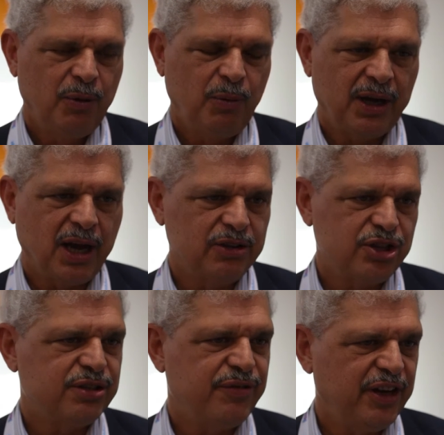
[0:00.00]
we can't
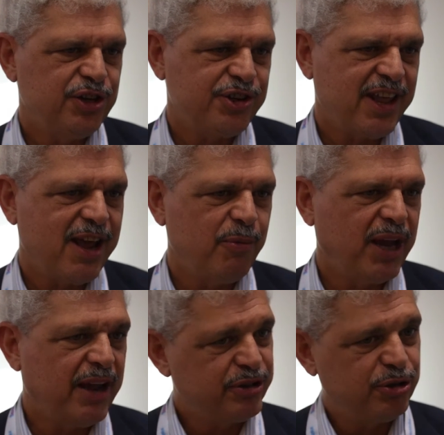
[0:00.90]
just finish there, we
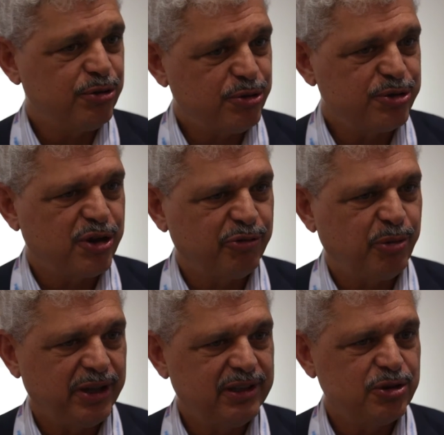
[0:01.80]
have to do the
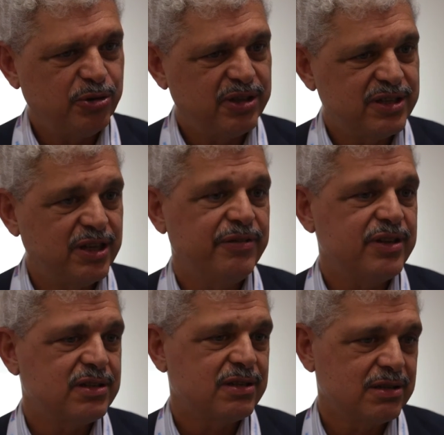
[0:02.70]
software. So the
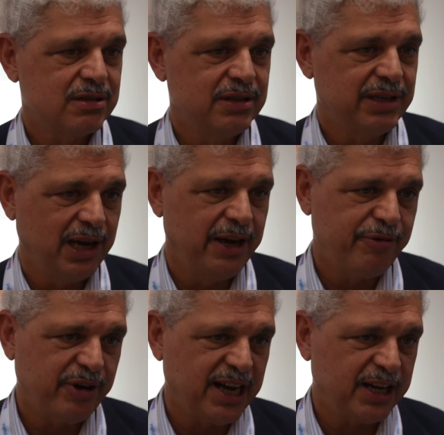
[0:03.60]
service
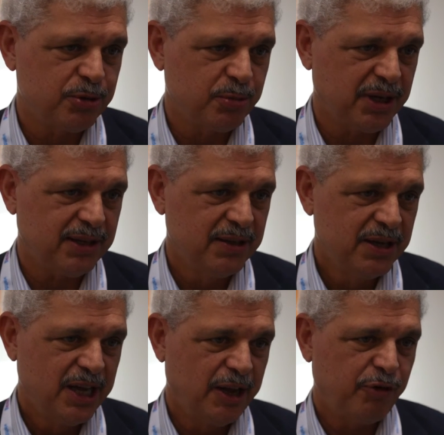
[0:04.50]
delivery had to be.
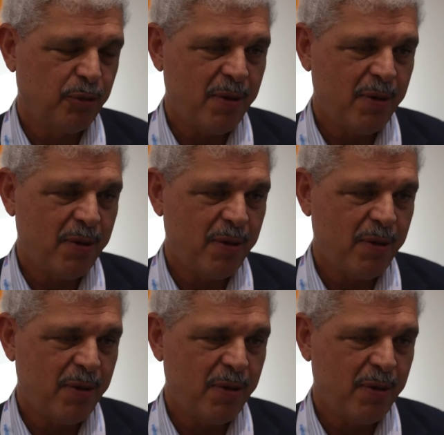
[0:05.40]
If